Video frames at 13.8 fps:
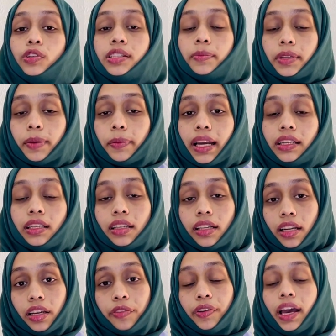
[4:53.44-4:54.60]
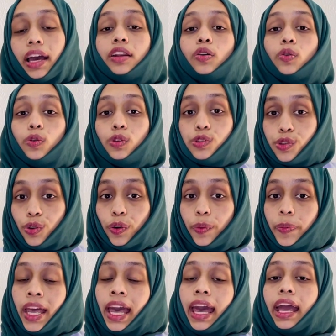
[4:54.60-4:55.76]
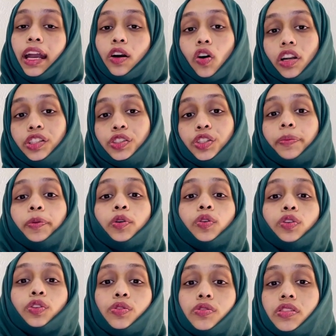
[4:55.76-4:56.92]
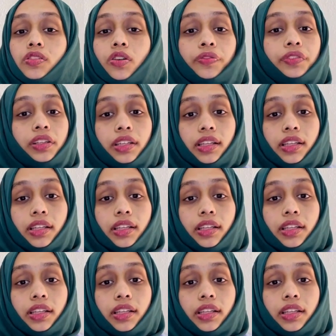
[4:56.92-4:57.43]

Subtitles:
symptomatic relief and also according to the prognosis of the